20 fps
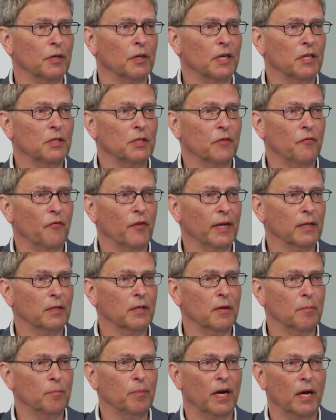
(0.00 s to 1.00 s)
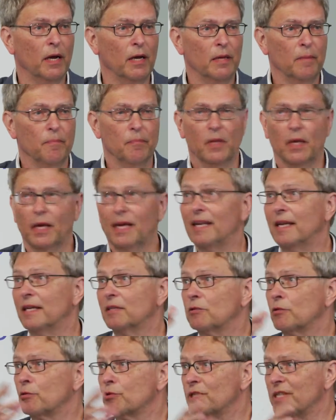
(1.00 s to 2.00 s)
It's affected by
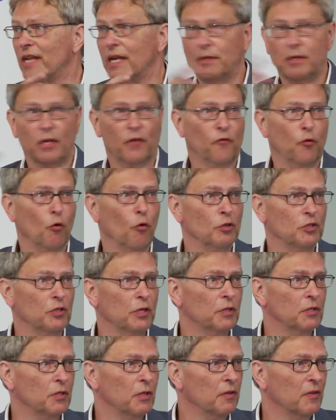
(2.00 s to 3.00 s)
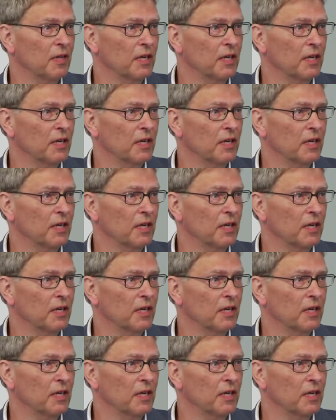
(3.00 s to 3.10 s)
electrostatic forces.